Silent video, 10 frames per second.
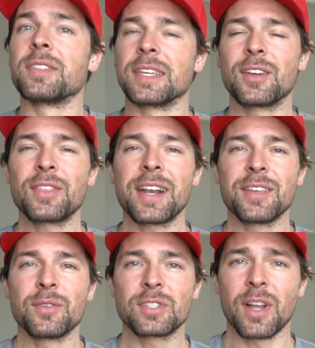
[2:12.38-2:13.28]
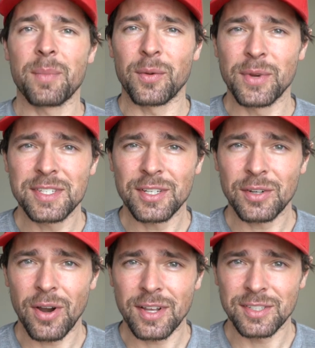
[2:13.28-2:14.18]
the gear that I used on my recent
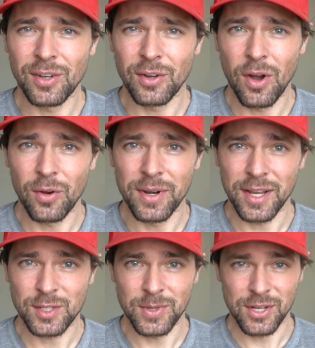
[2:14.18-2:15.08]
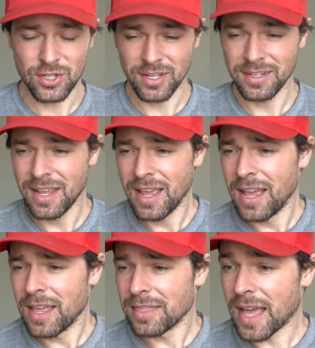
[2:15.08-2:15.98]
crossing Algonquin expedition
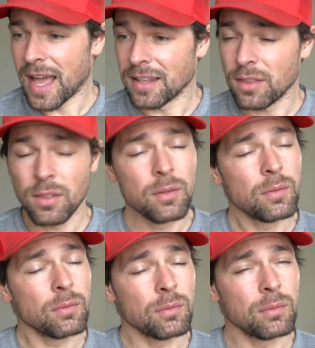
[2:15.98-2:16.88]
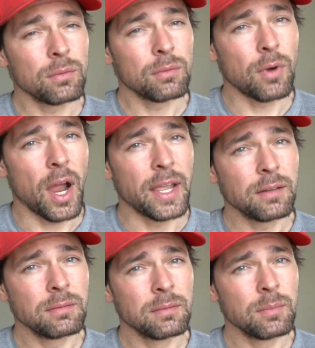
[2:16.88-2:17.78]
that
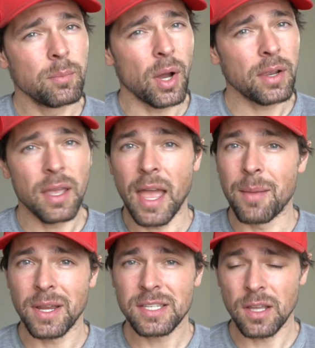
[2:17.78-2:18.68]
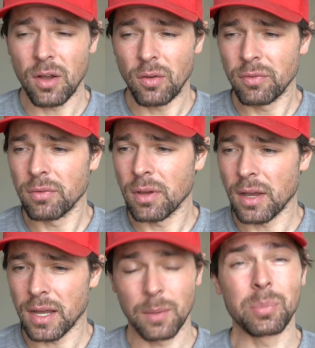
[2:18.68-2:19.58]
Ryan, Buck, and myself
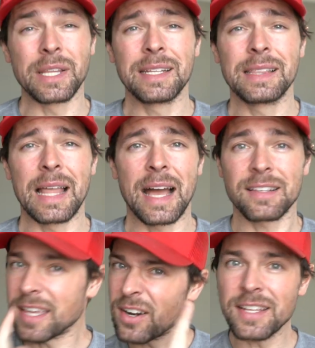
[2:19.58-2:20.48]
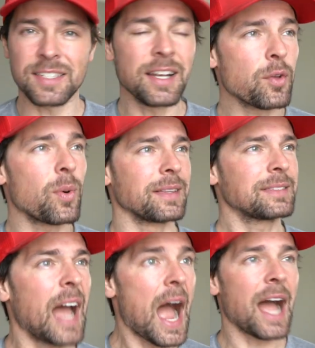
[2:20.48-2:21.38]
completed last, there it is, another one,
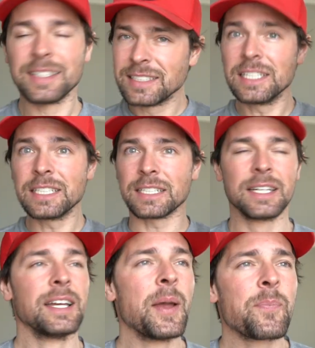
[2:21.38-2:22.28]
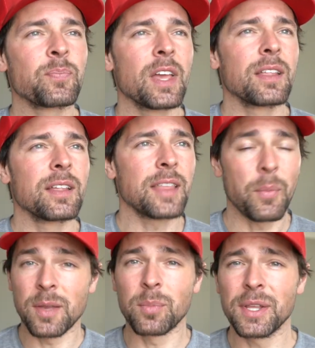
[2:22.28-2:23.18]
that
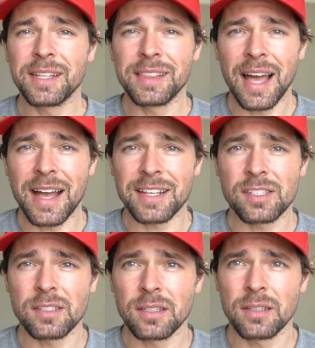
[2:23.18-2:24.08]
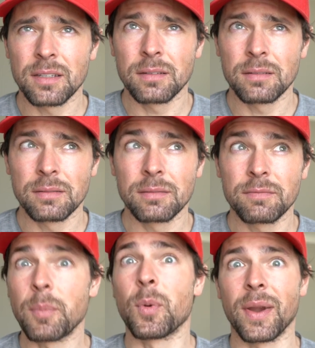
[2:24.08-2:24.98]
we completed last
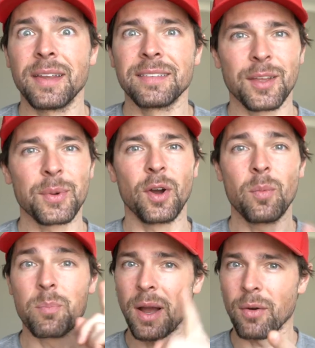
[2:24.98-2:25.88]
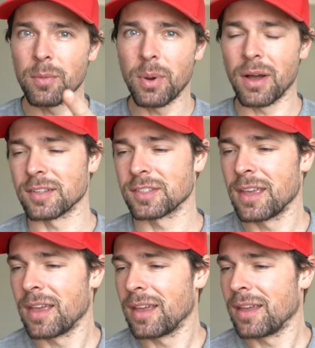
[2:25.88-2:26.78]
February. There we go, power of the pause.